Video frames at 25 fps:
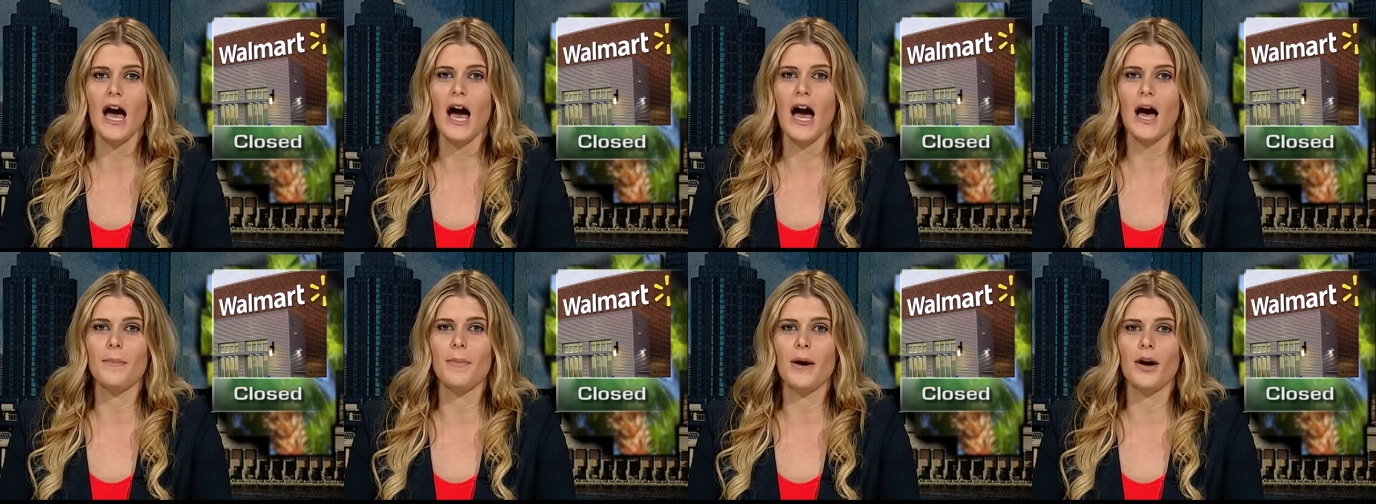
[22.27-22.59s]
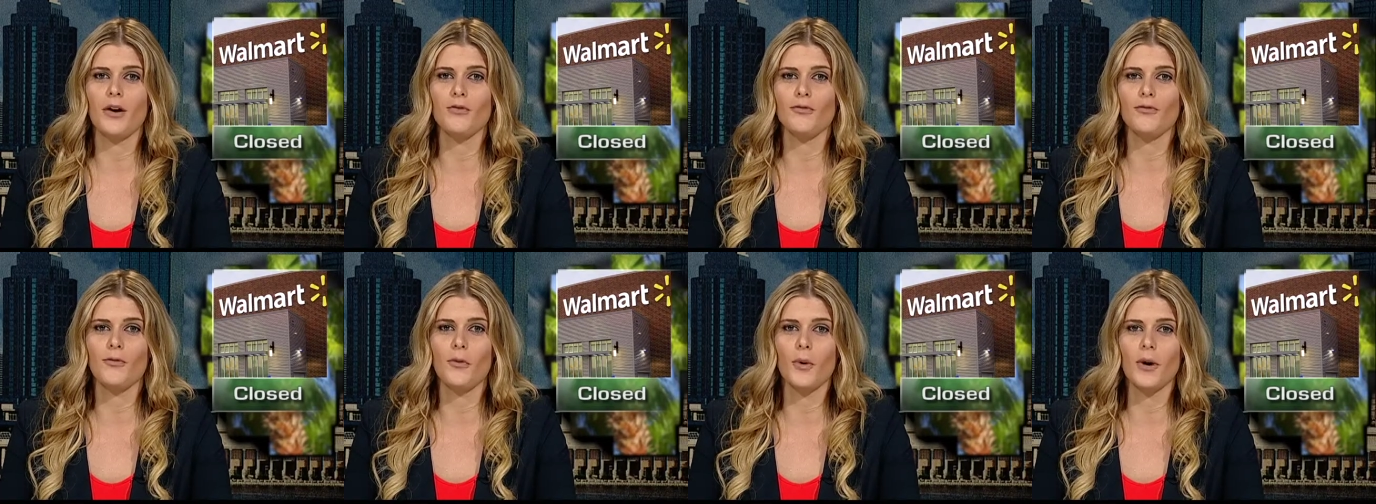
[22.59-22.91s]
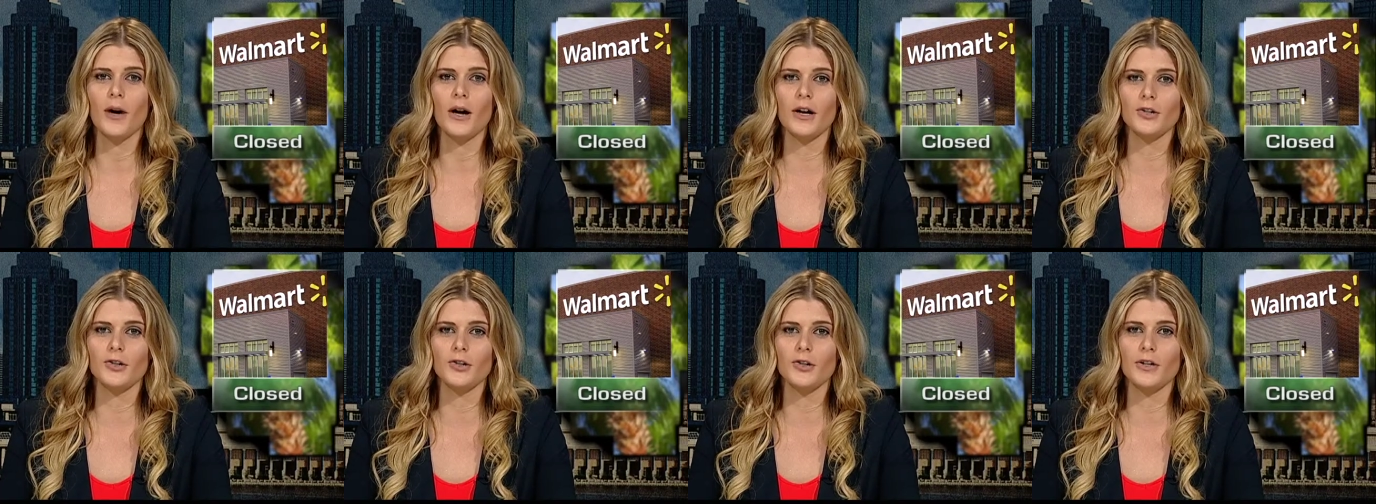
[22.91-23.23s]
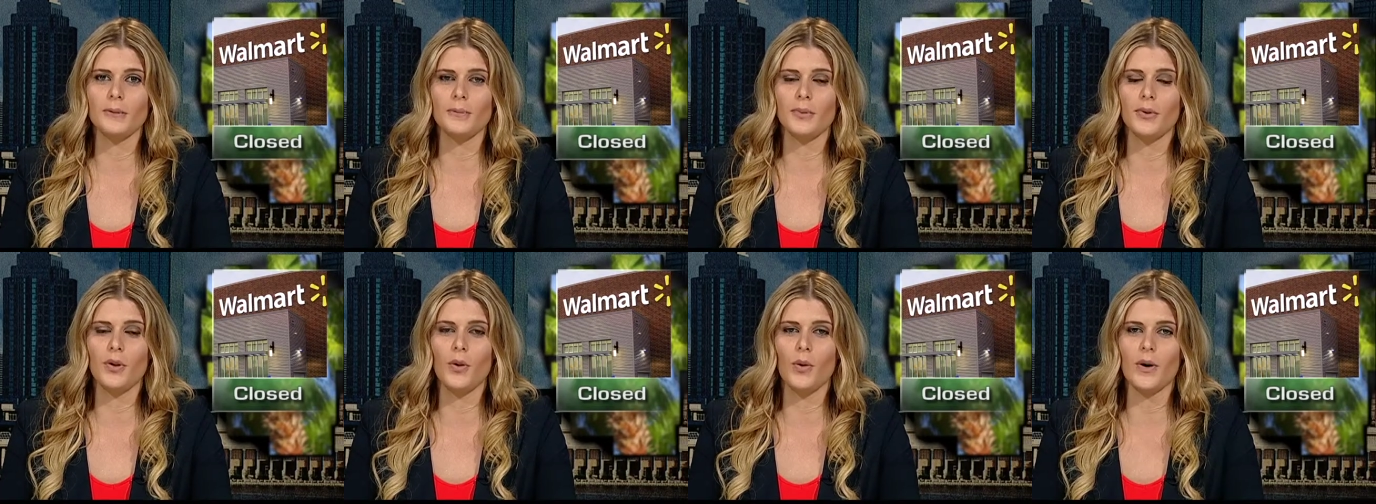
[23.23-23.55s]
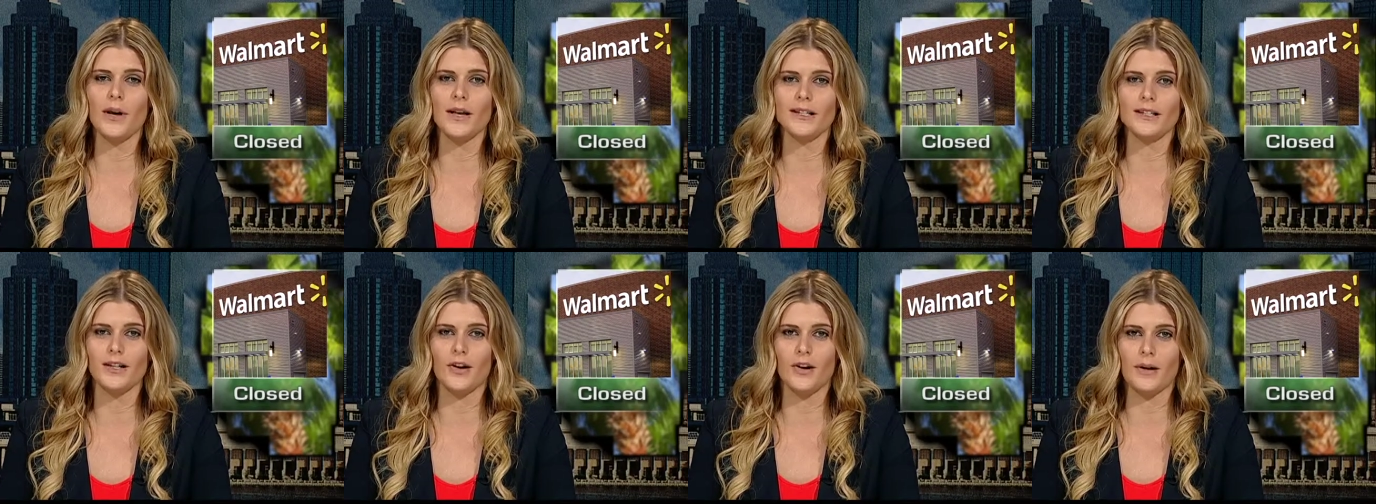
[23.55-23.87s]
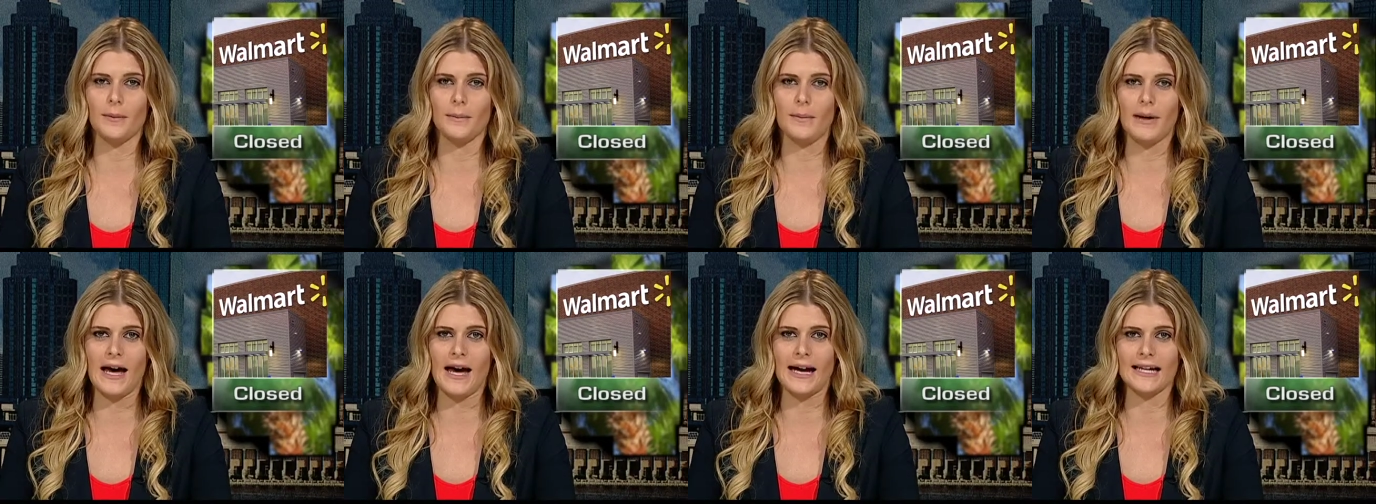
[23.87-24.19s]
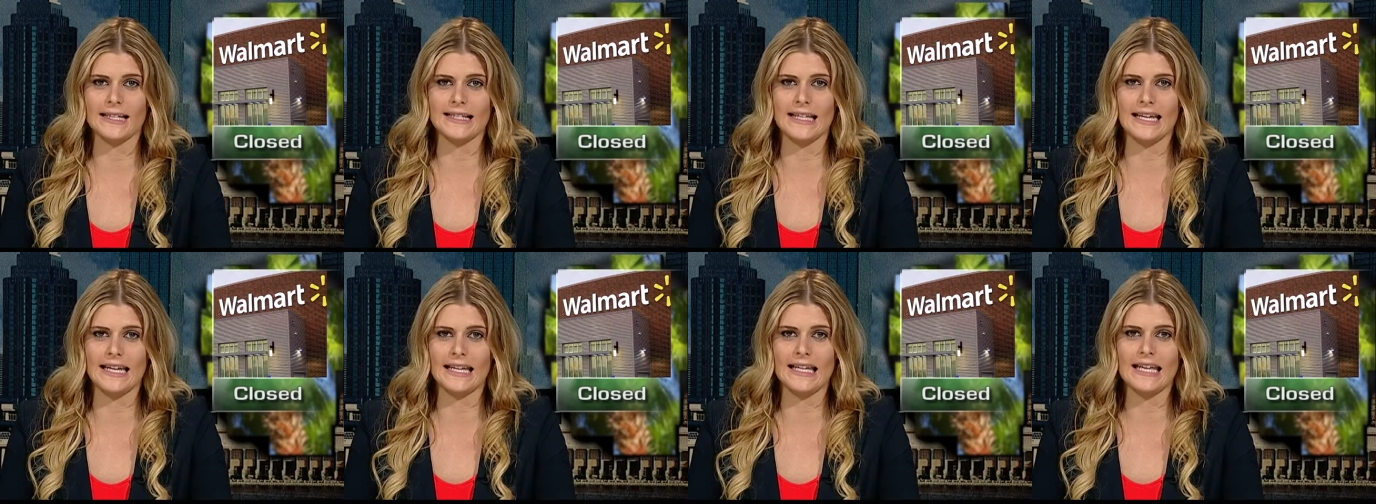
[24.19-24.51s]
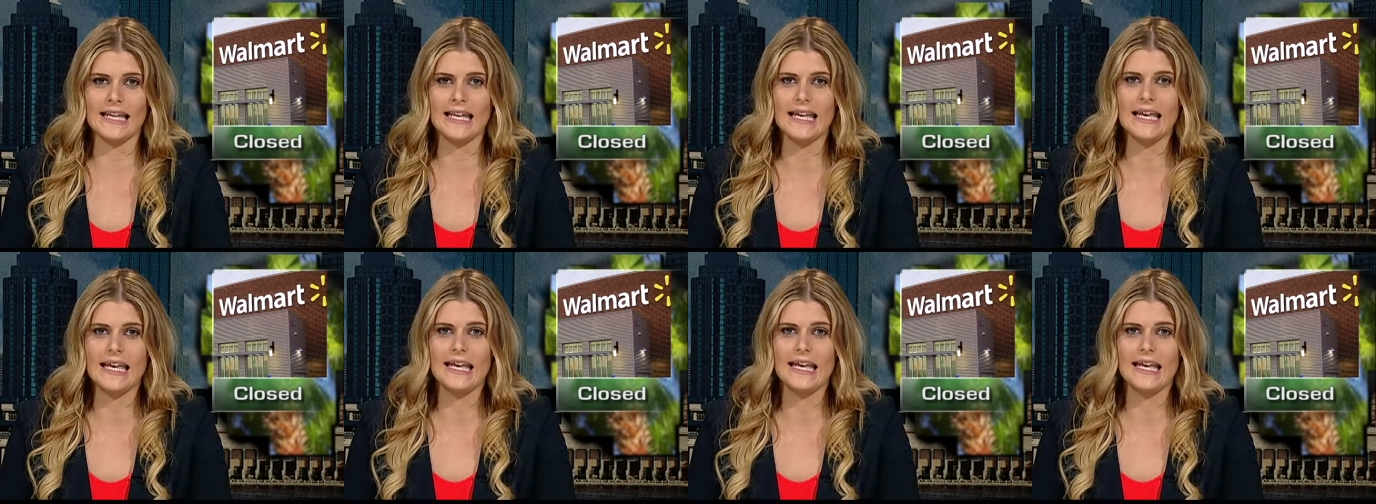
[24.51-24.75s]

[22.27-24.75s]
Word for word: About 400 employees are impacted.